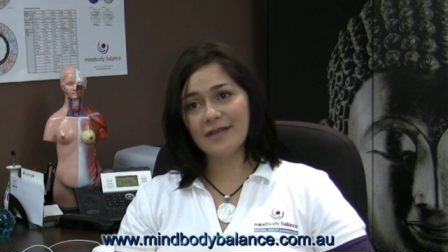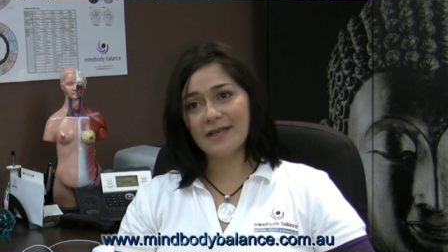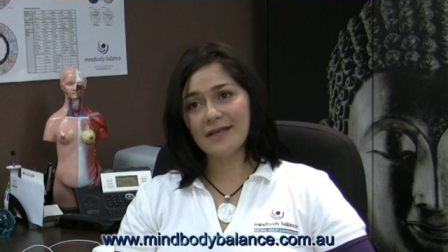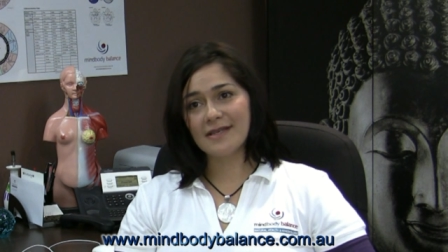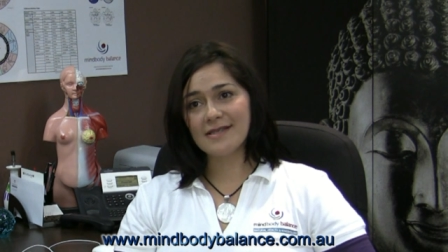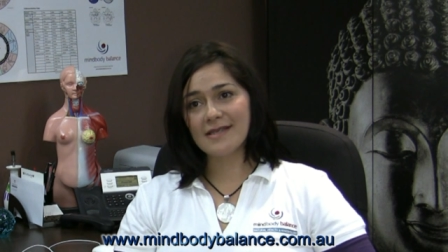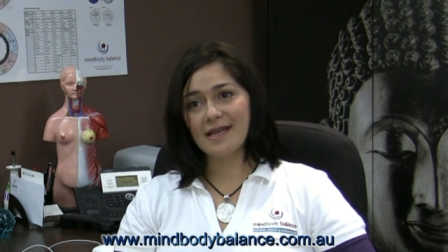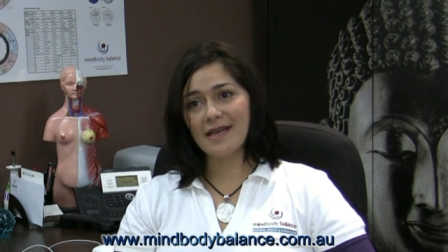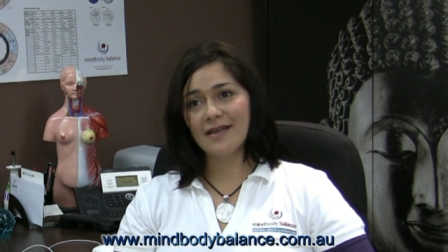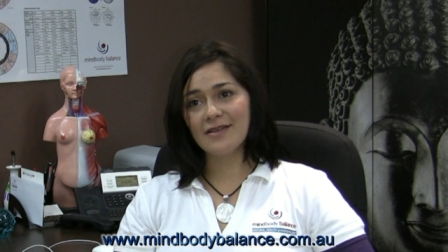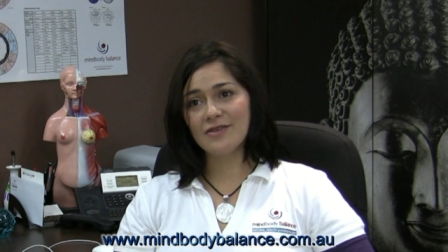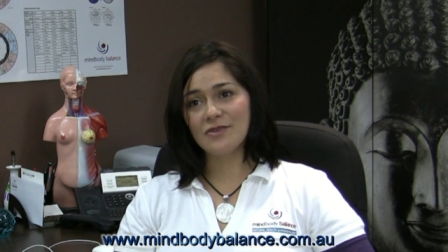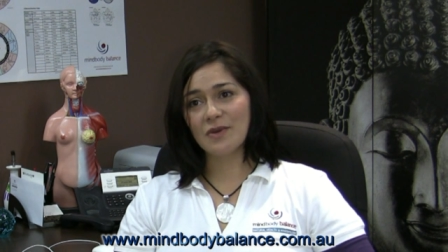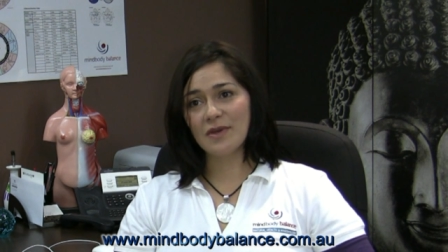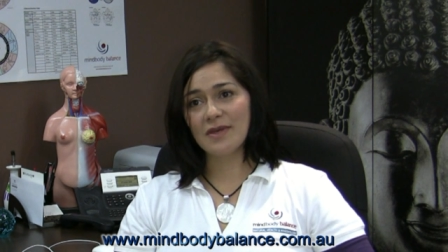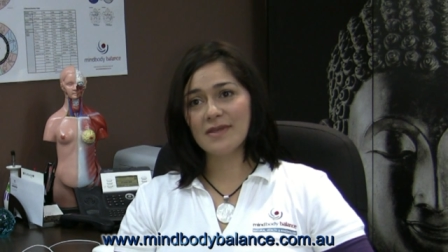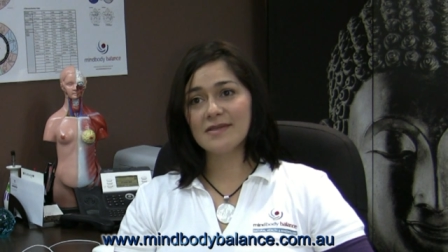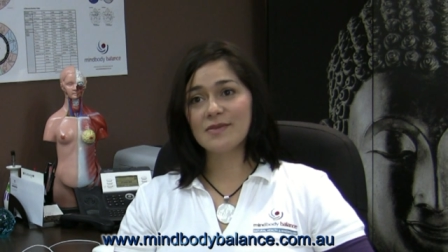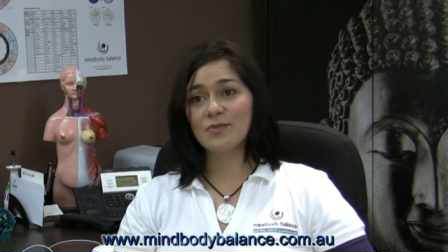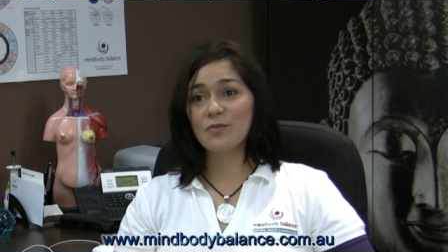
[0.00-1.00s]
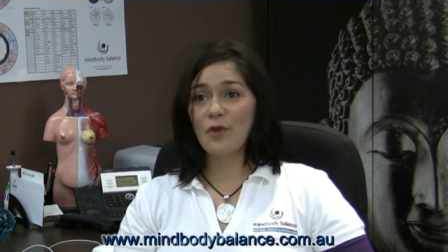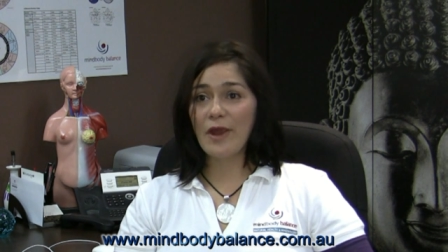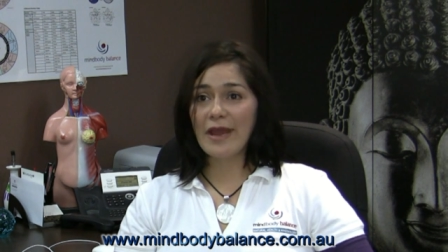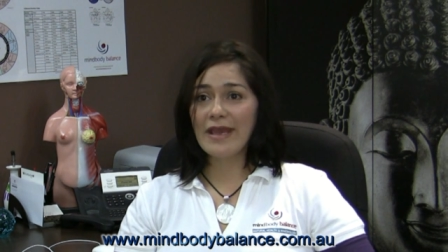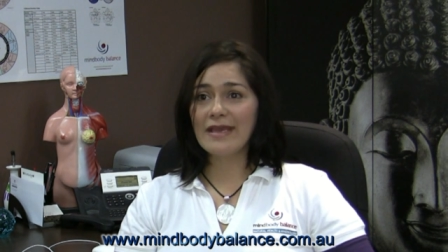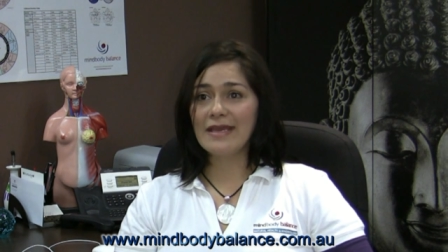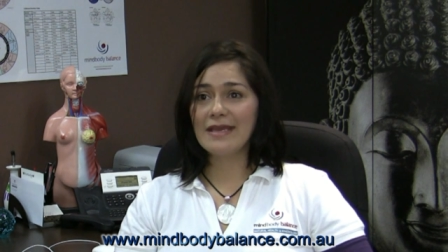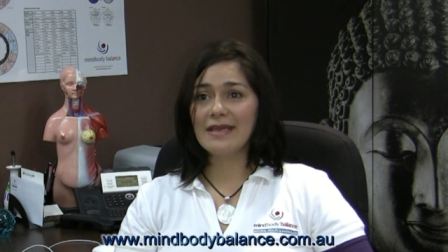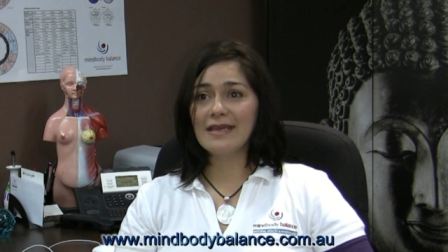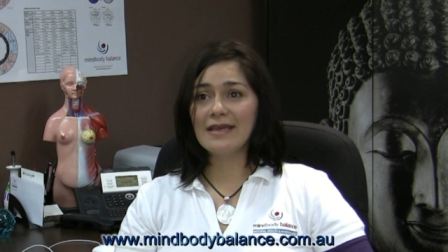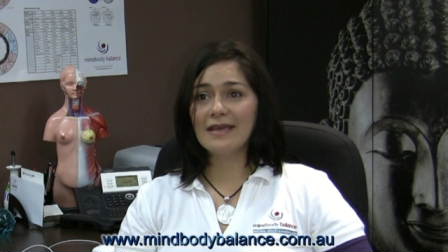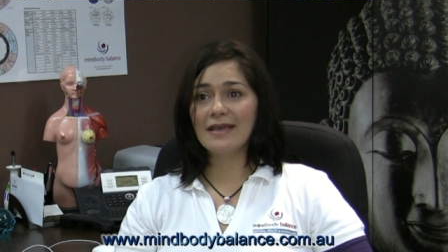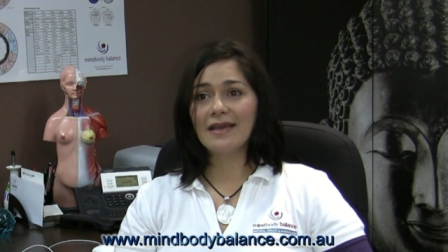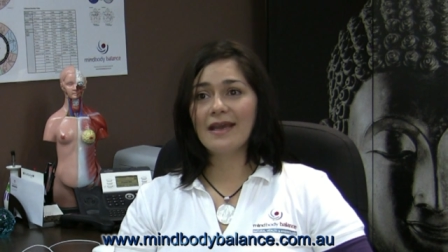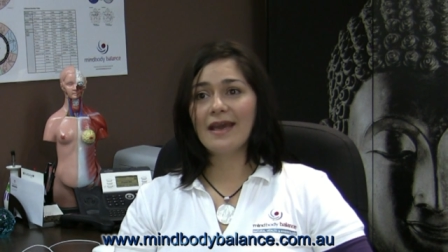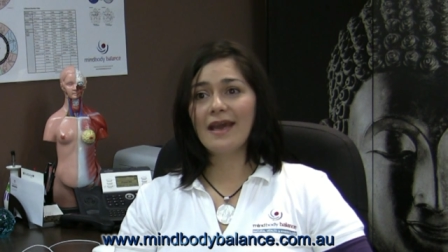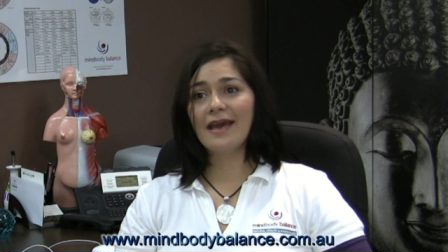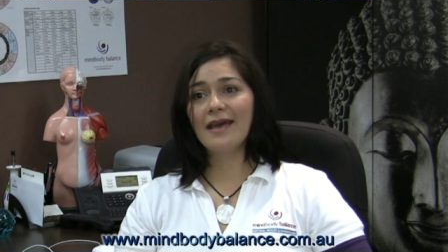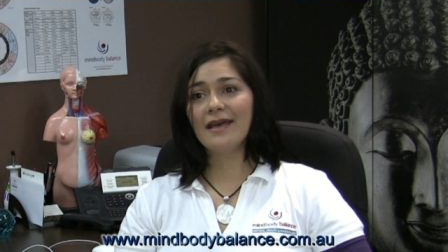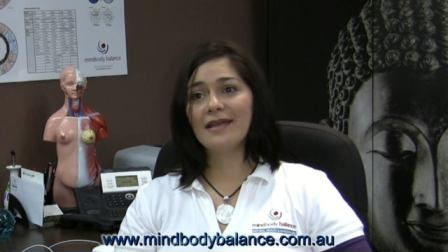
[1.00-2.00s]
and I started doing some Reiki
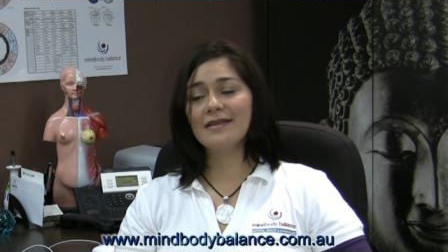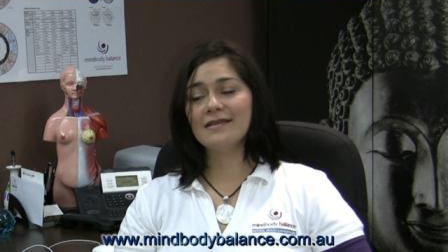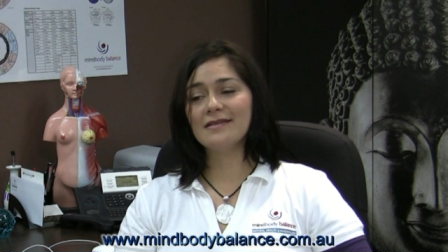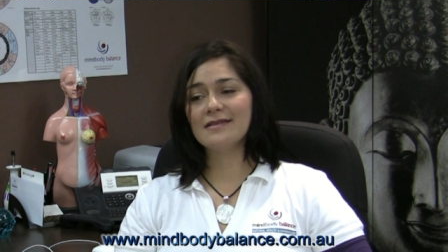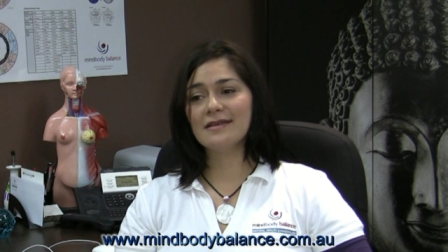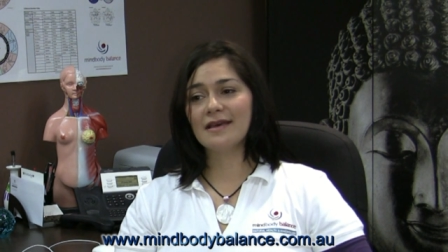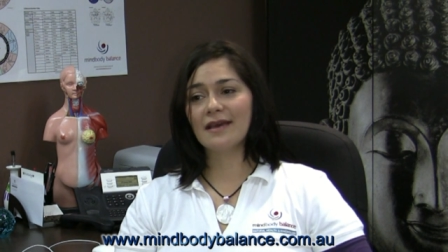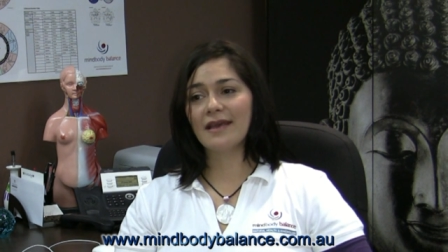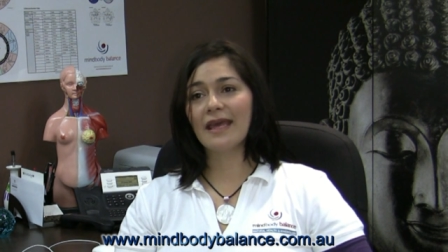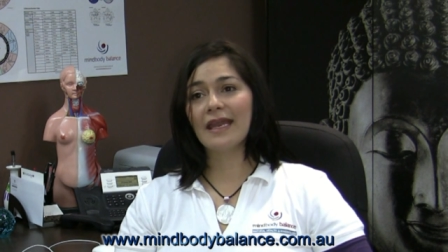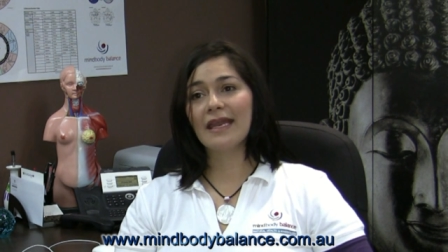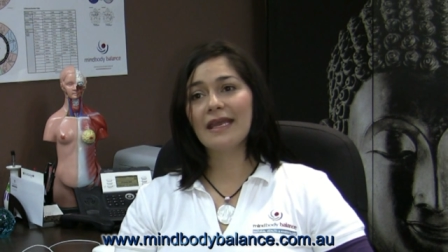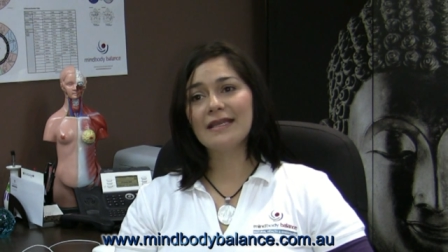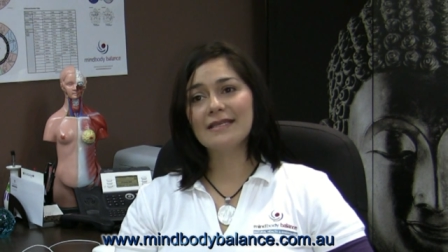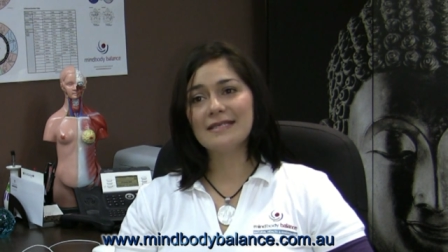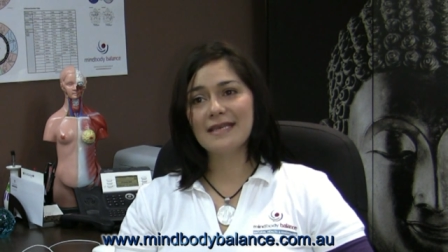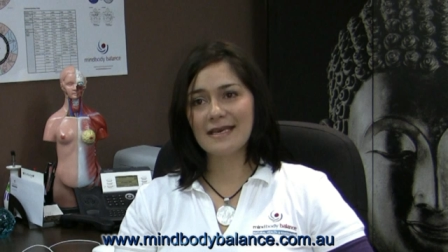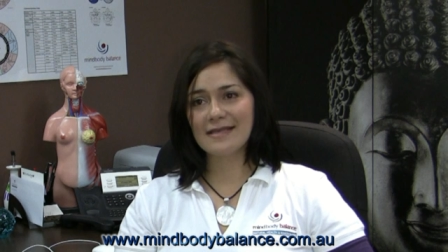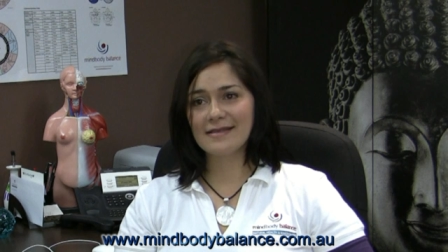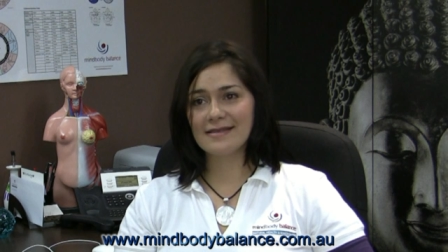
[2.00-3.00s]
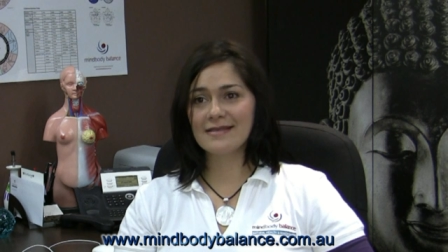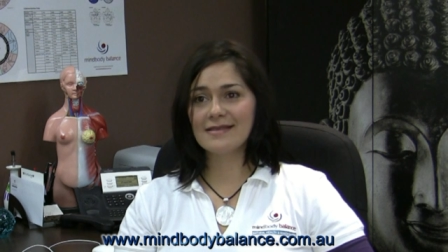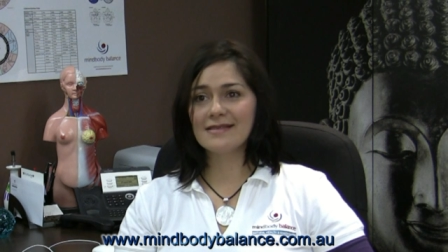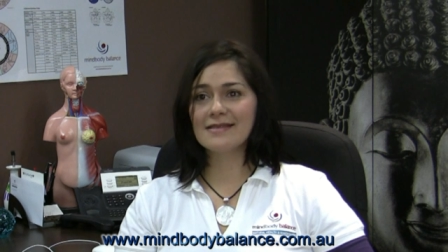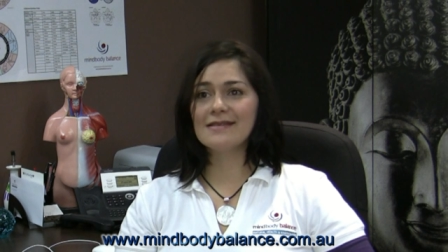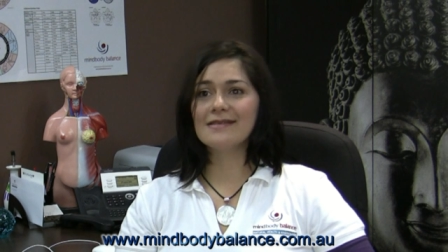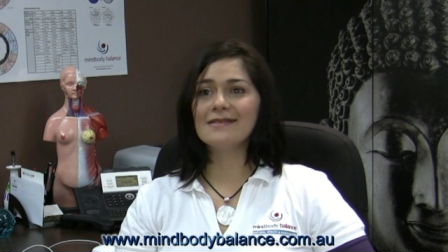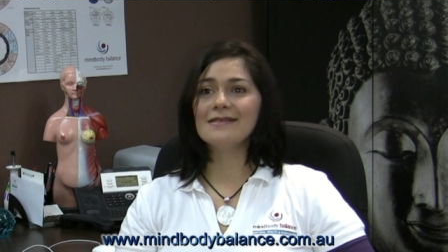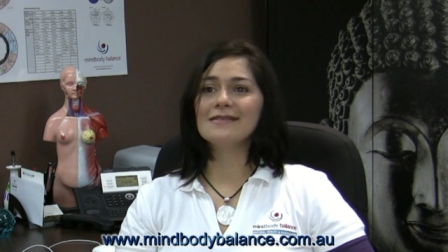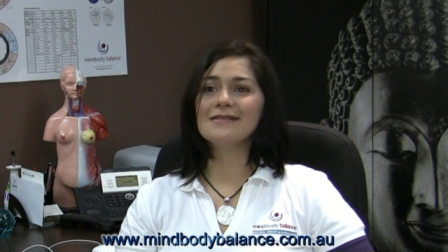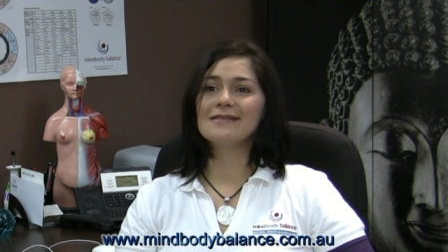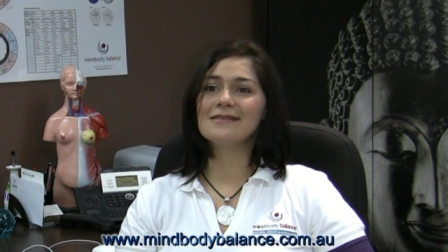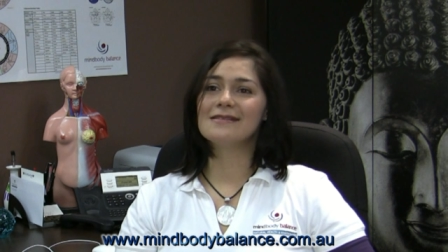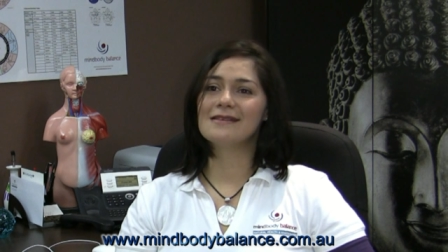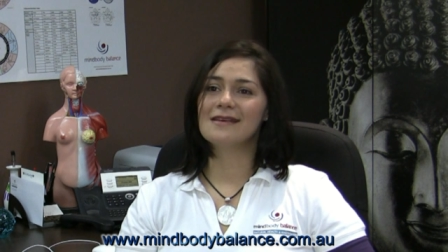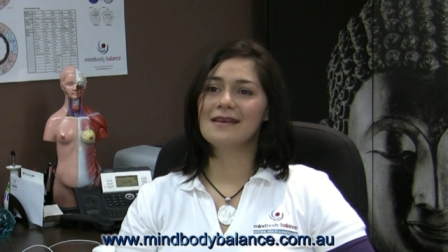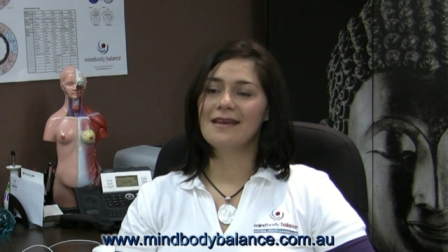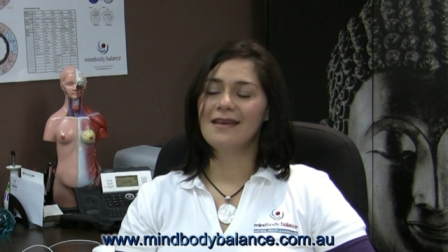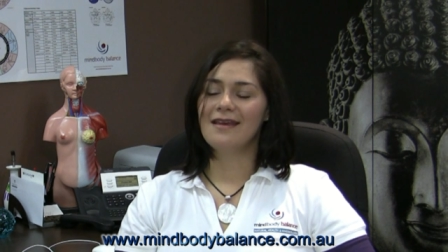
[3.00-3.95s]
and getting into essences.